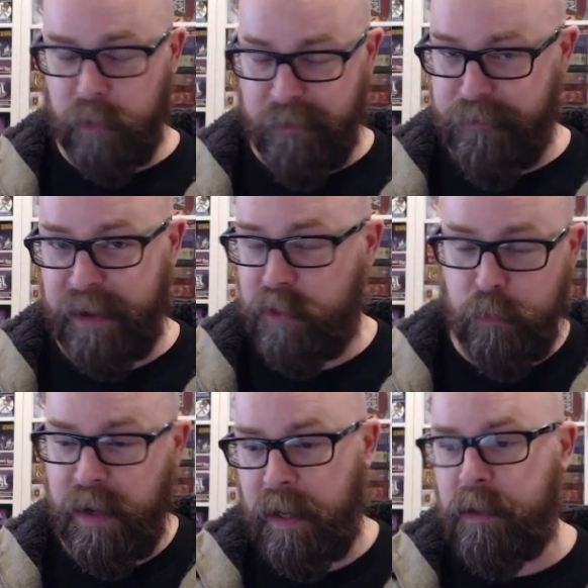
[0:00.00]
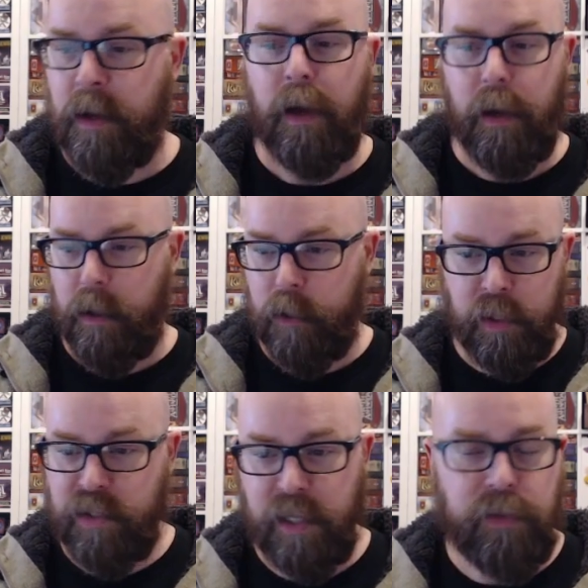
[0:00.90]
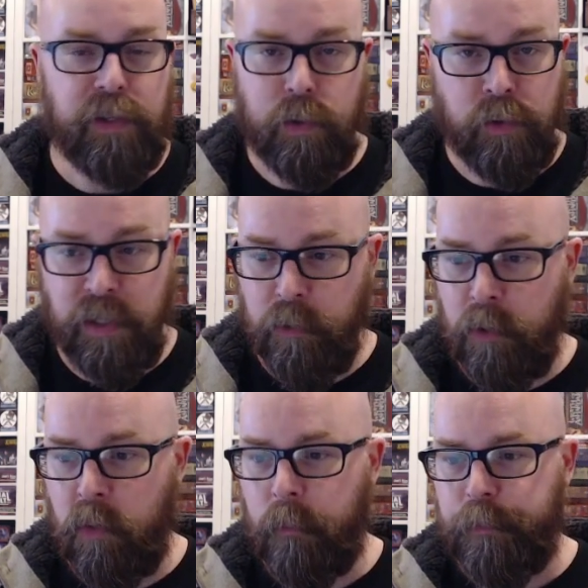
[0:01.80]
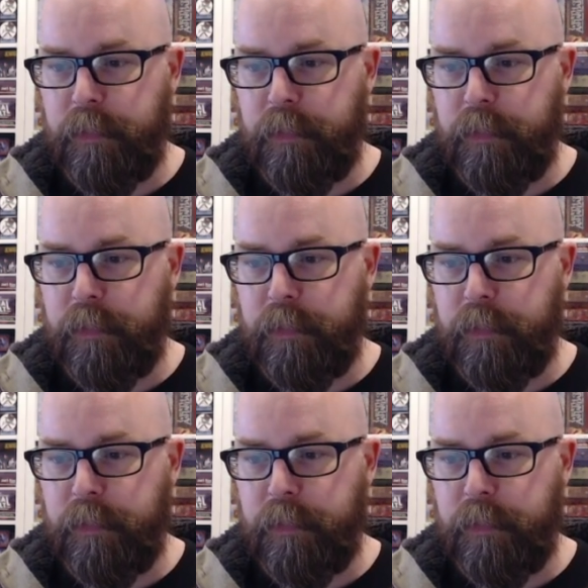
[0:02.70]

effect you made, you can set this to 0.